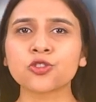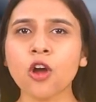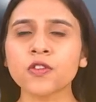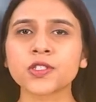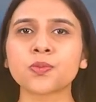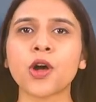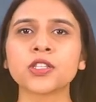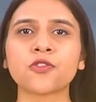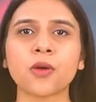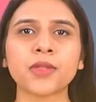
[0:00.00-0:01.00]
a strong
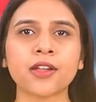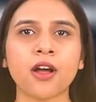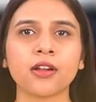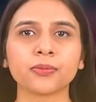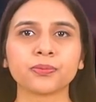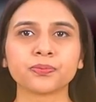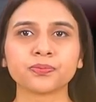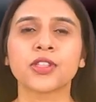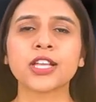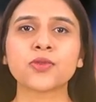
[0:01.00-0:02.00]
response from Tehran.
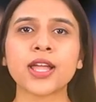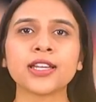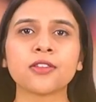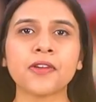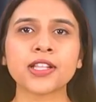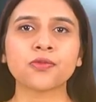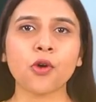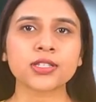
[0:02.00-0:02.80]
The Israeli Defense